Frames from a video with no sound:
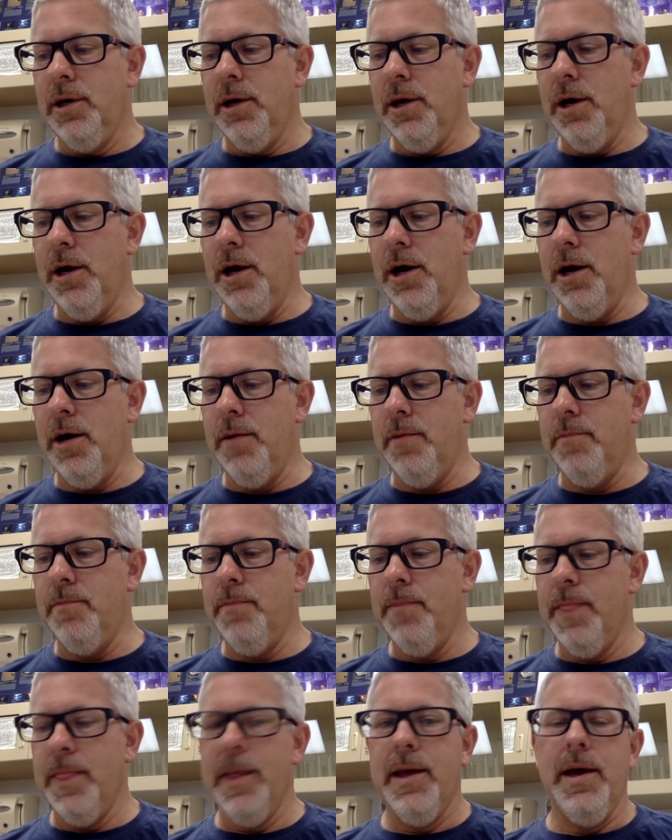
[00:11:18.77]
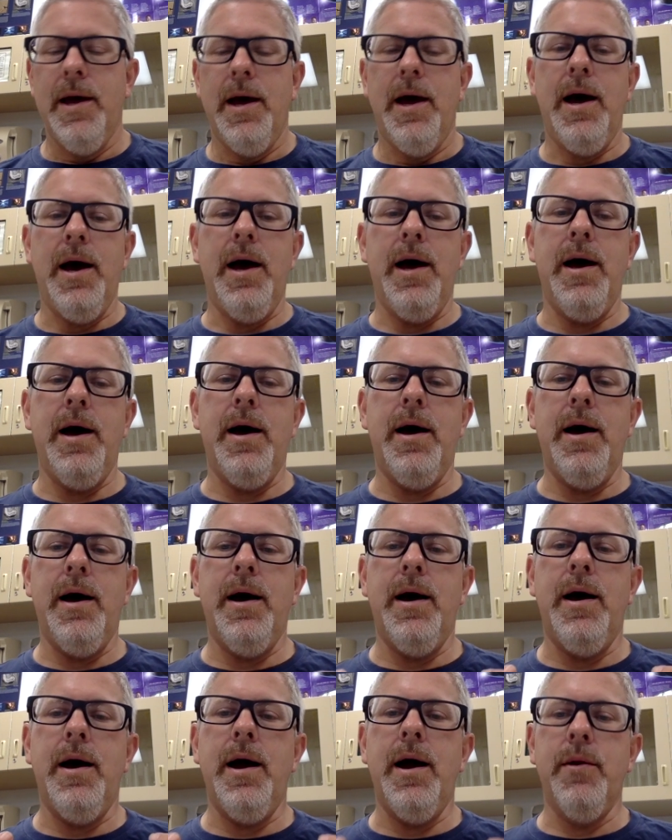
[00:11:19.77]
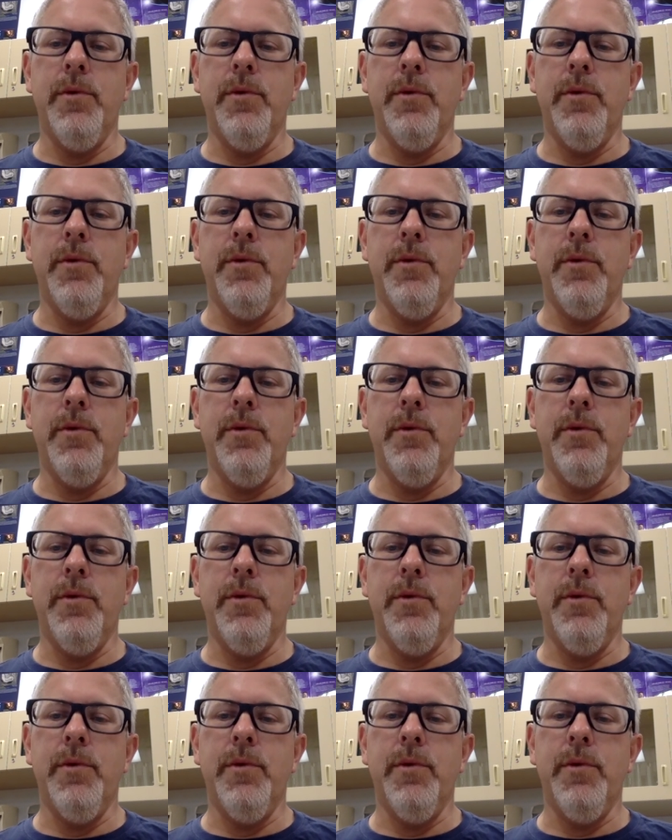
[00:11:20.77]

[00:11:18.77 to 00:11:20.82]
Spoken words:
I